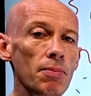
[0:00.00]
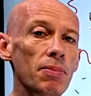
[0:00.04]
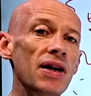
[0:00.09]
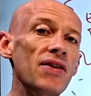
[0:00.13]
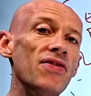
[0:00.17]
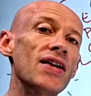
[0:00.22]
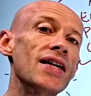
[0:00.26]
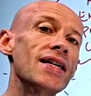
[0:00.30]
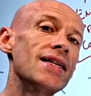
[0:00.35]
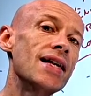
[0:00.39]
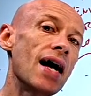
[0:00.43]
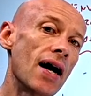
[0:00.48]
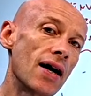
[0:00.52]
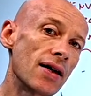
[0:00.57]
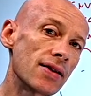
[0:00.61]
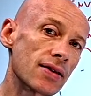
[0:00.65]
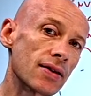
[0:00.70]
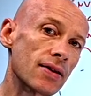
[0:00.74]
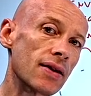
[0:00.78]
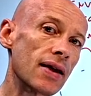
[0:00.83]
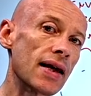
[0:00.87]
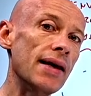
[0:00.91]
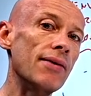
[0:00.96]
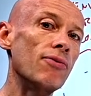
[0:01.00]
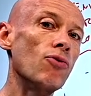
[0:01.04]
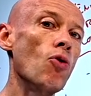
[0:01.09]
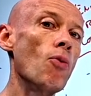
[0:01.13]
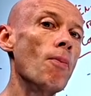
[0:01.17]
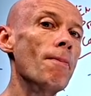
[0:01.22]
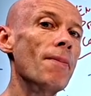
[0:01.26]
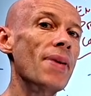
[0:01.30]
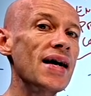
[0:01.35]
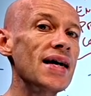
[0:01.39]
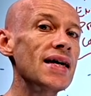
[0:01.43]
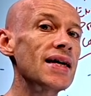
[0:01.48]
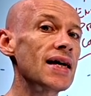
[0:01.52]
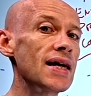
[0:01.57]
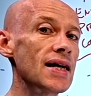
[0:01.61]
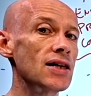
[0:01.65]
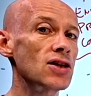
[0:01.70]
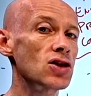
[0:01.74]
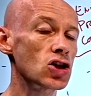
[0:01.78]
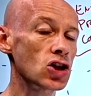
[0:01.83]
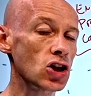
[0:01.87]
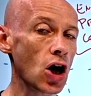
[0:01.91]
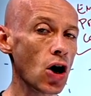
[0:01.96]
But if it doesn't, it will make
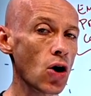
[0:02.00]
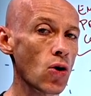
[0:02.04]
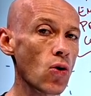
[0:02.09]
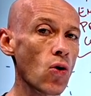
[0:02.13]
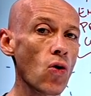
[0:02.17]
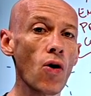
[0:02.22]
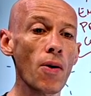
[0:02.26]
it so.